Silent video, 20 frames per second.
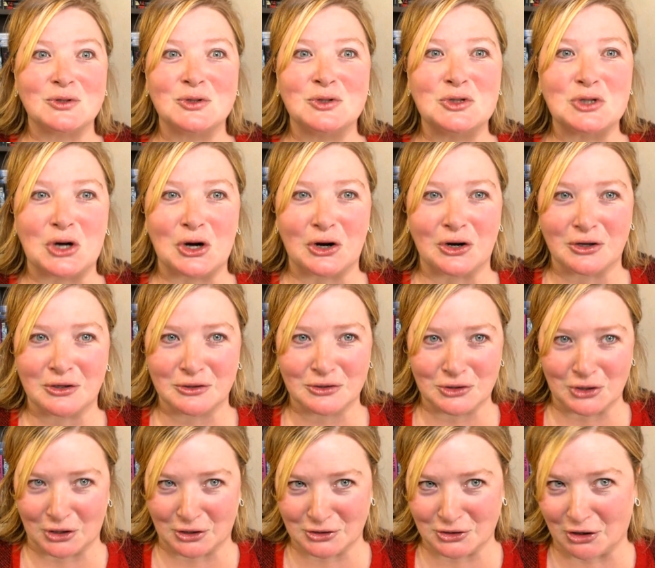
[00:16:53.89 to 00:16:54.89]
dark.
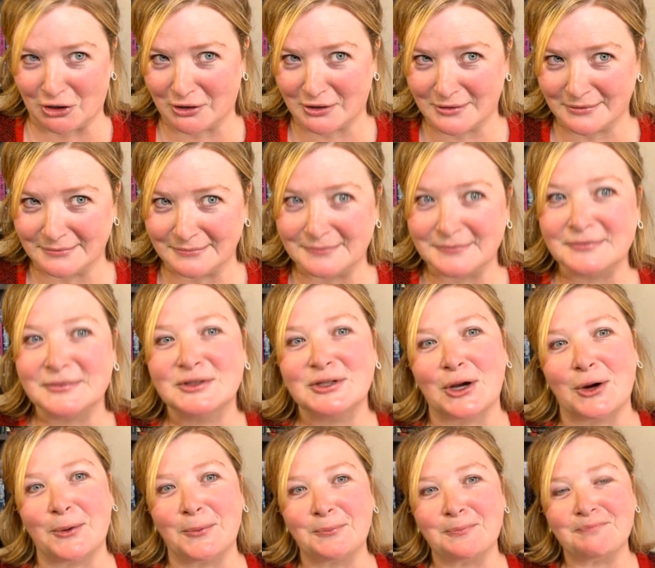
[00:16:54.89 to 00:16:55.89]

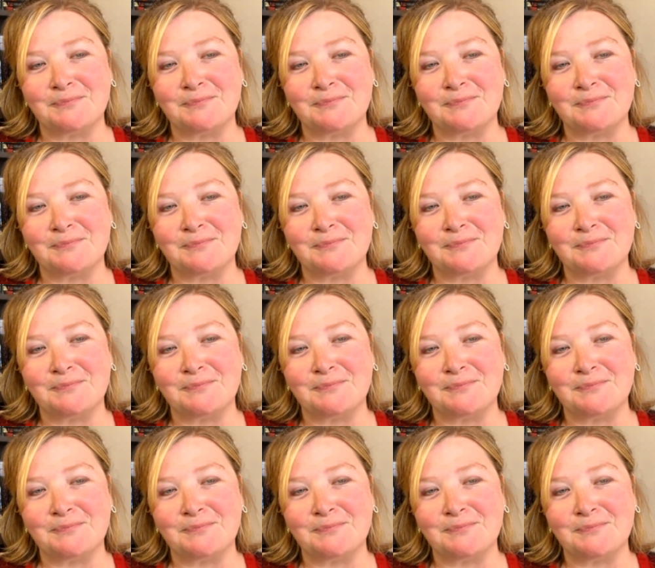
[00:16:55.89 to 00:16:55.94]
So